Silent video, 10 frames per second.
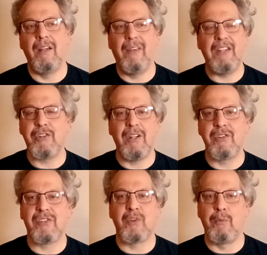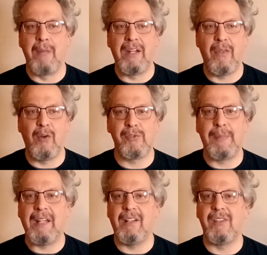They should have just omitted those,
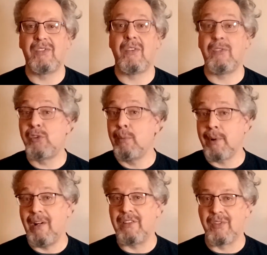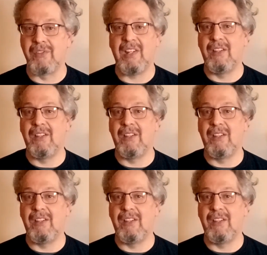because the Super license